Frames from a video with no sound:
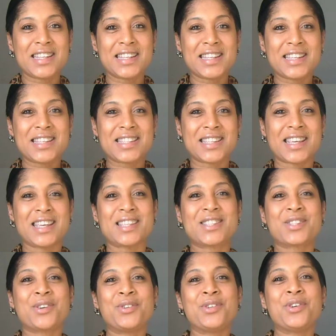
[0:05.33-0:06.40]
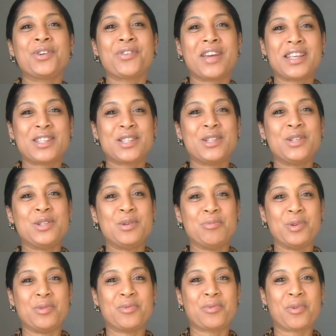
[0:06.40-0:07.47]
ladies, it's Sonia
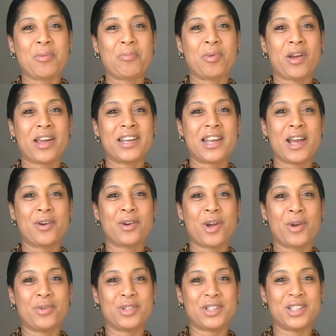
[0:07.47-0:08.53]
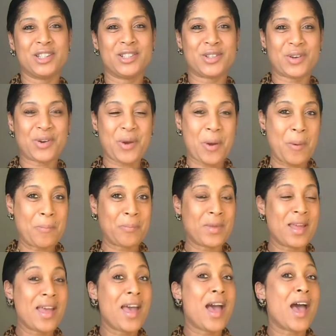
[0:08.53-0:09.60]
Greyson-Newman from brightnowcoaching.com
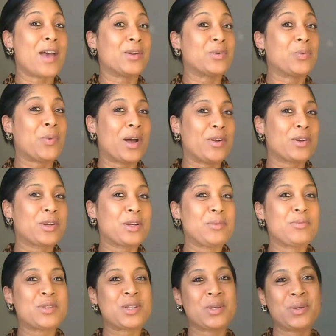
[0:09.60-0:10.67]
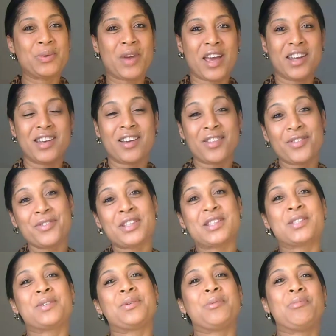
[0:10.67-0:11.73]
and welcome to another
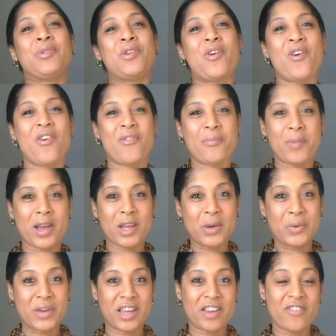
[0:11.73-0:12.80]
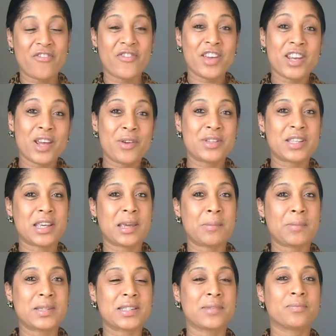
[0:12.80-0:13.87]
installment of my quick video
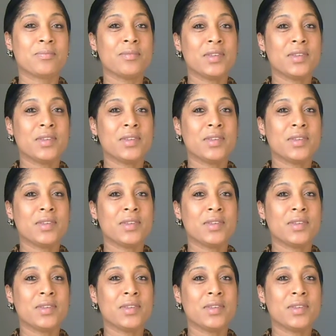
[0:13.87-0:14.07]
tips.